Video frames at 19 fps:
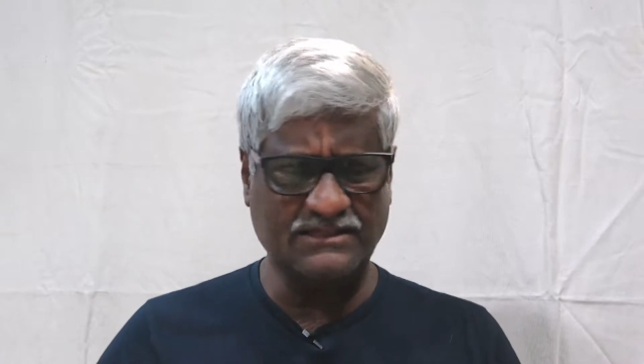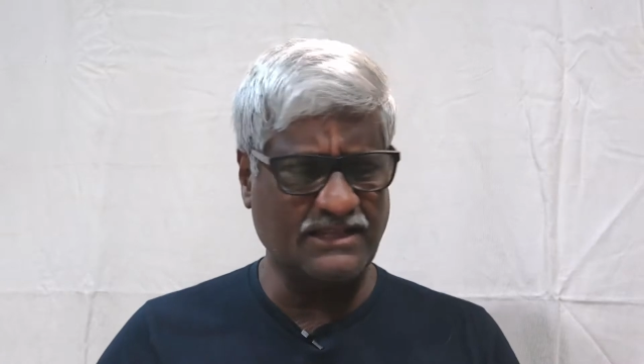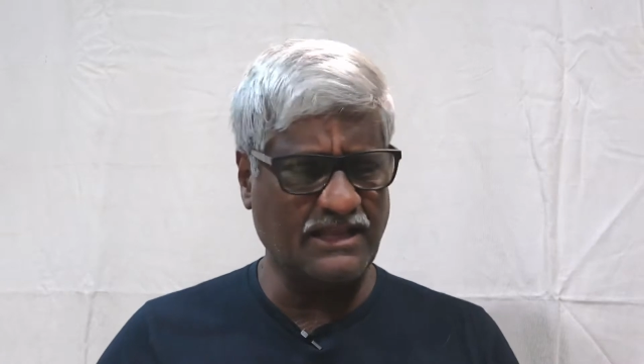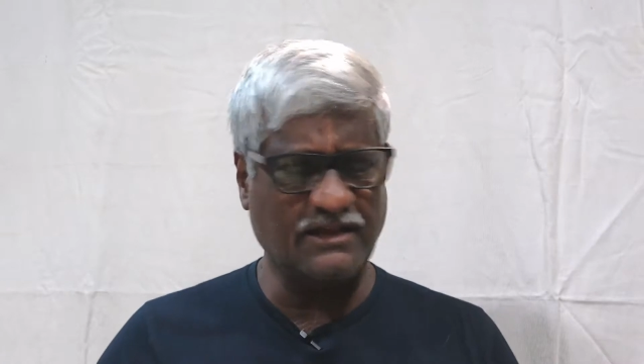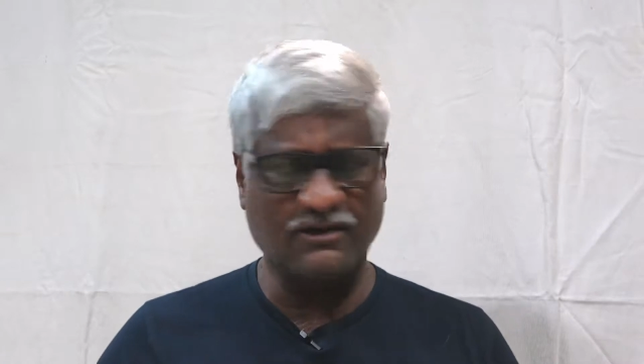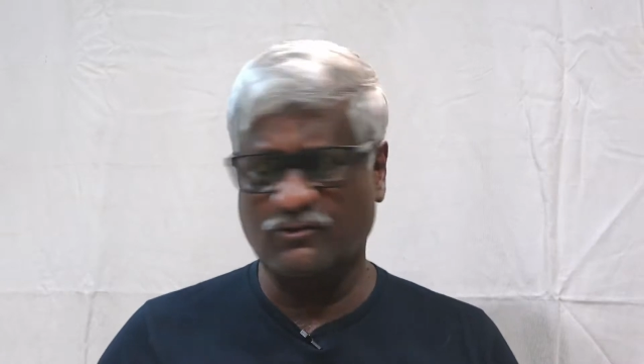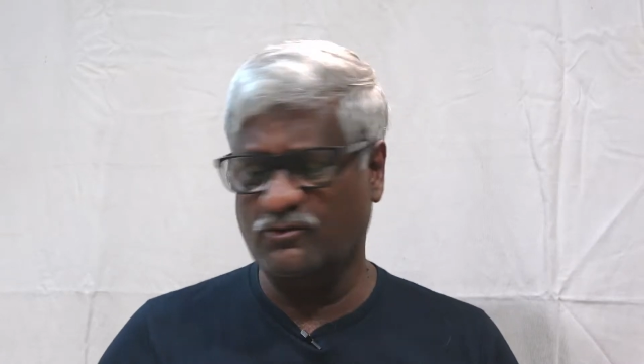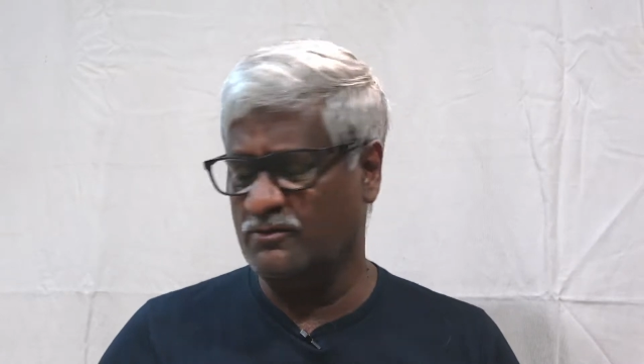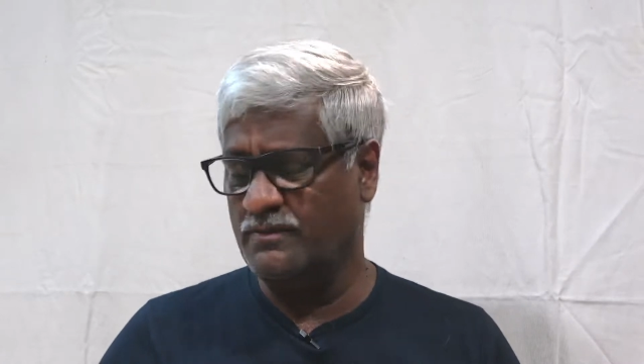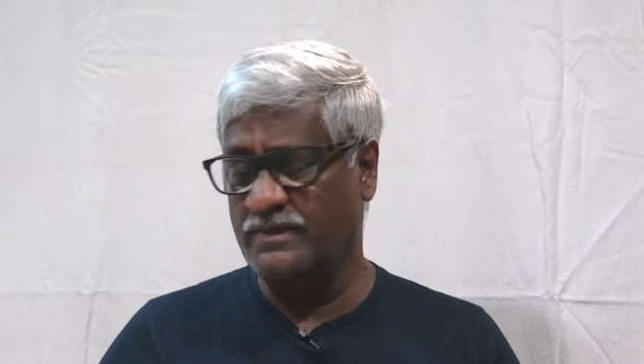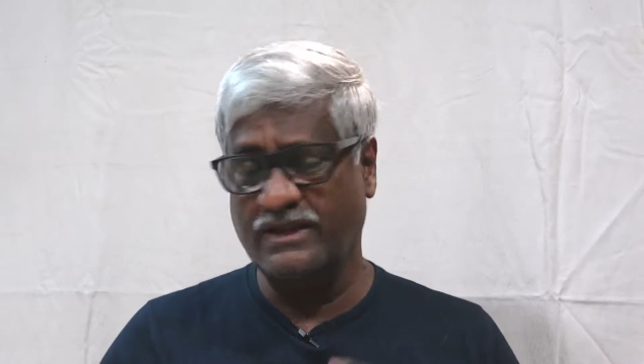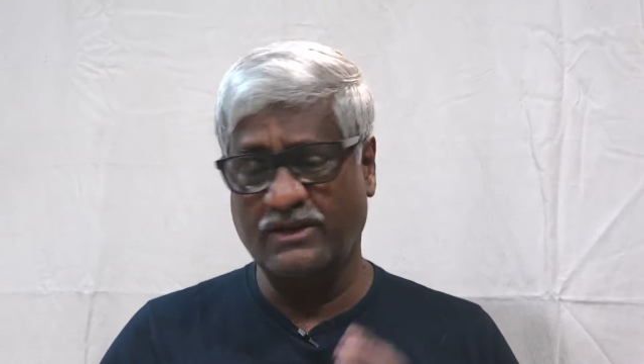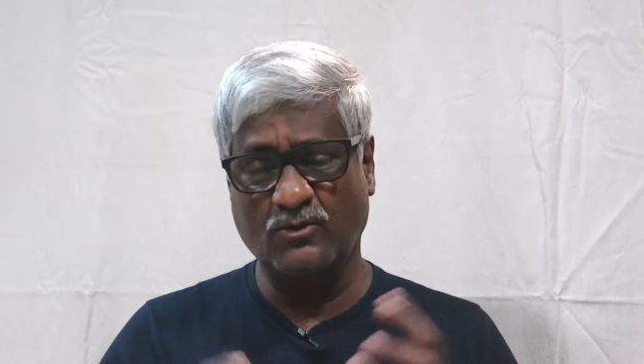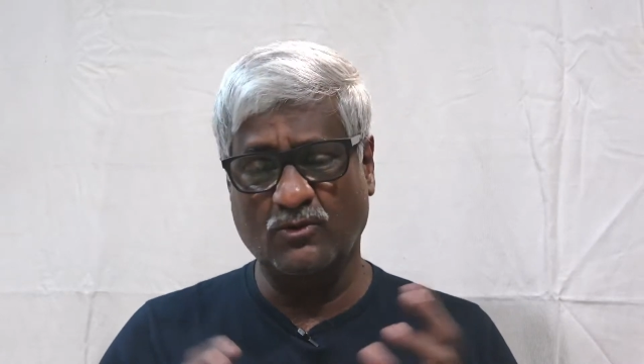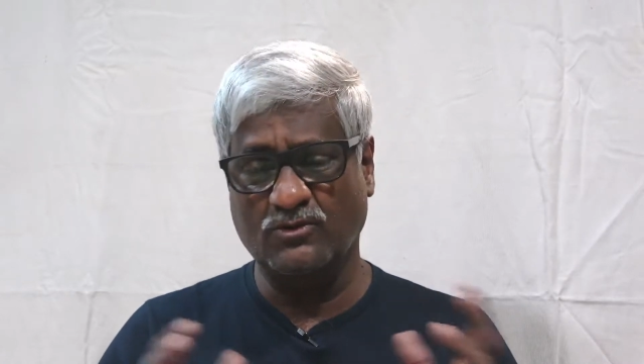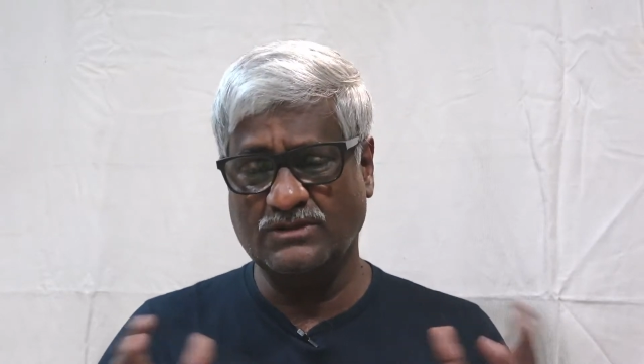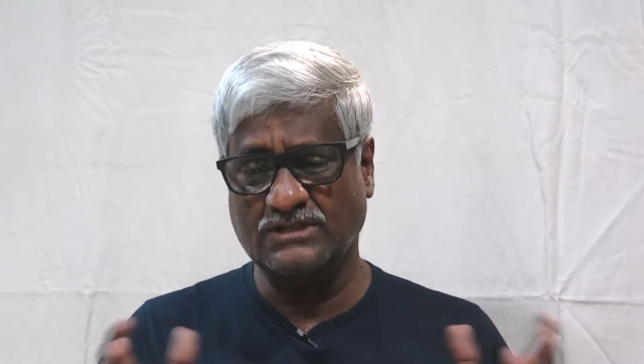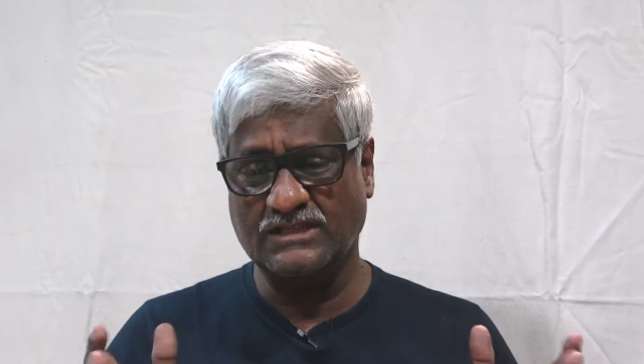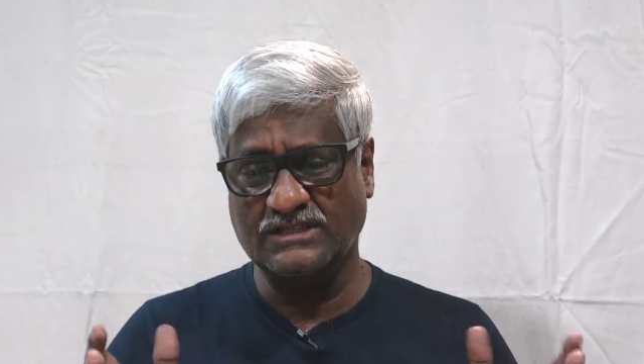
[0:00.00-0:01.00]
There could be
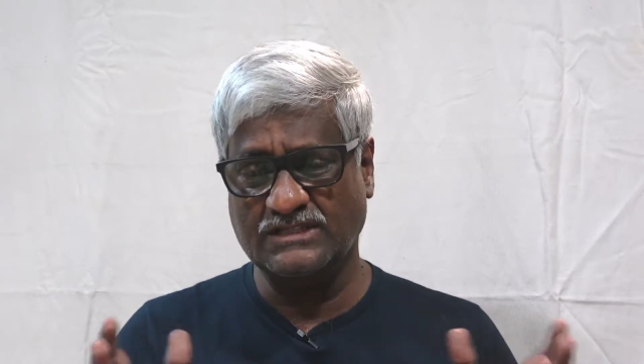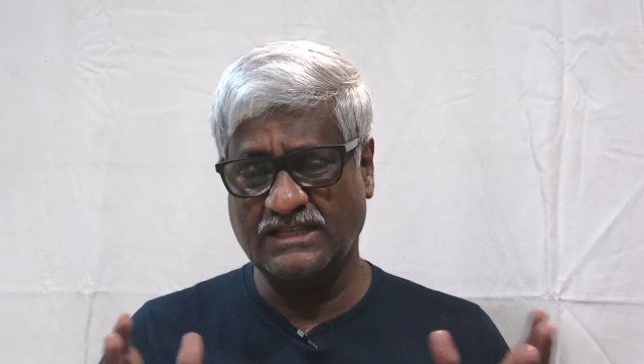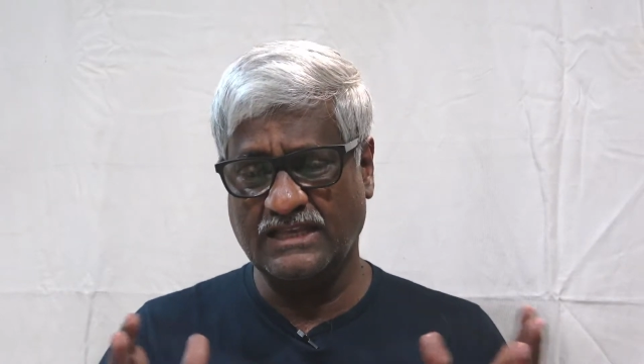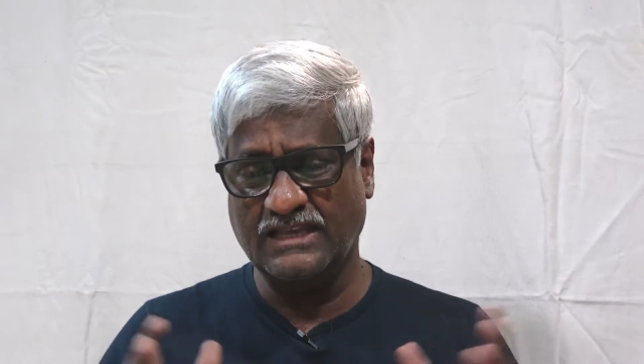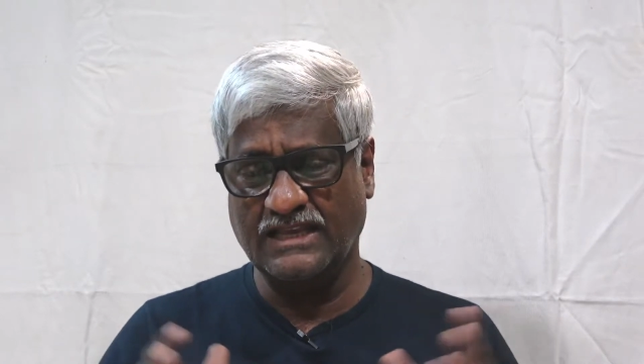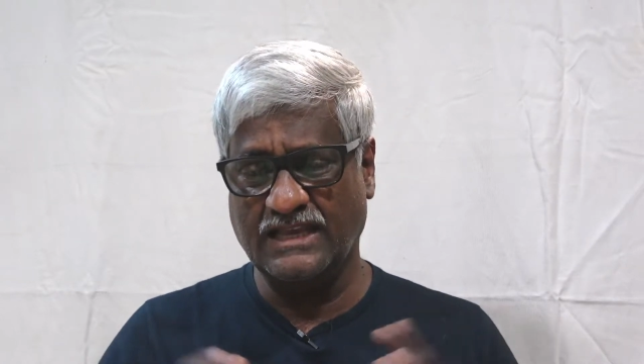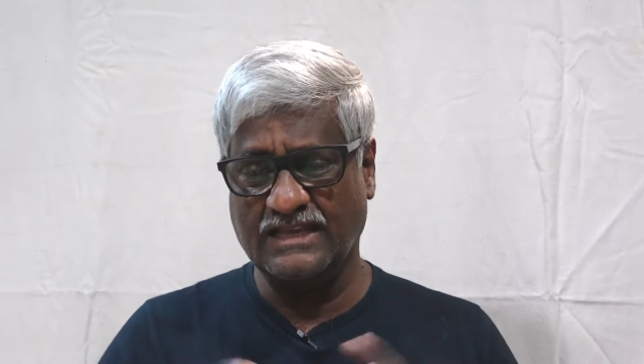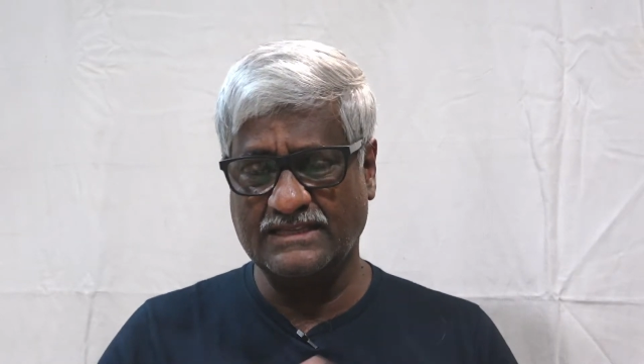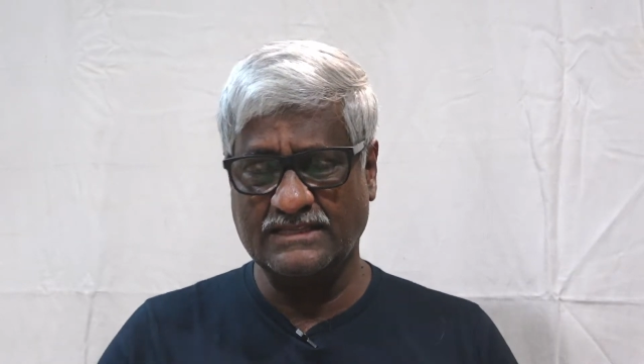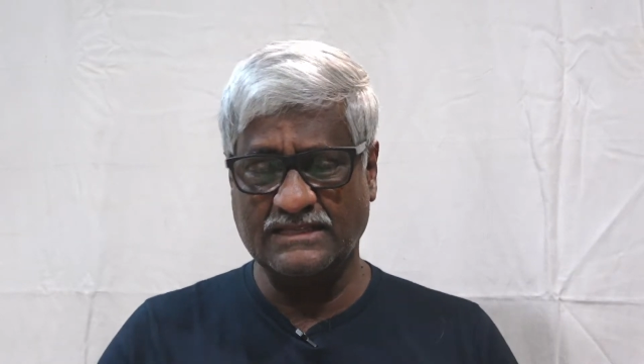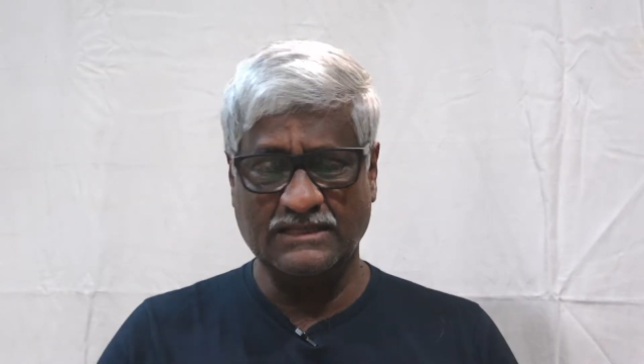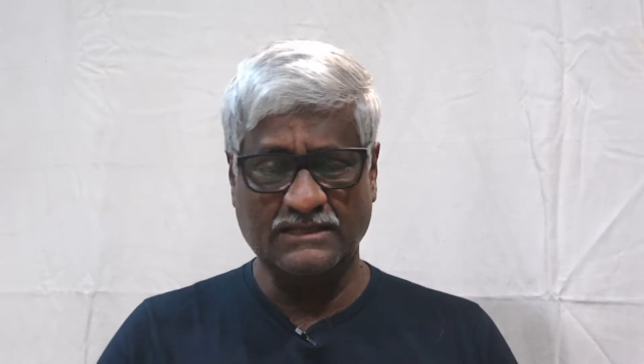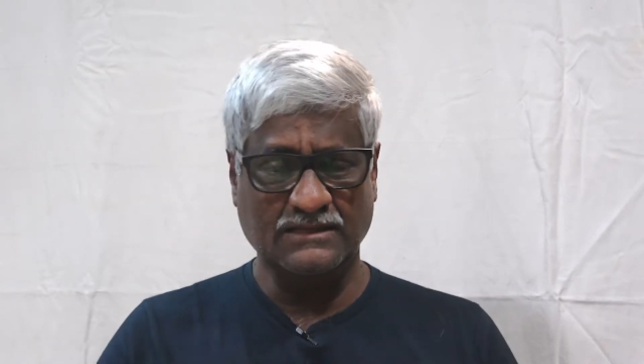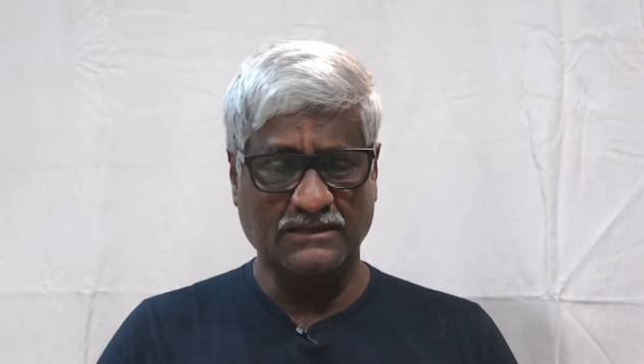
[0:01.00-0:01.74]
no such thing as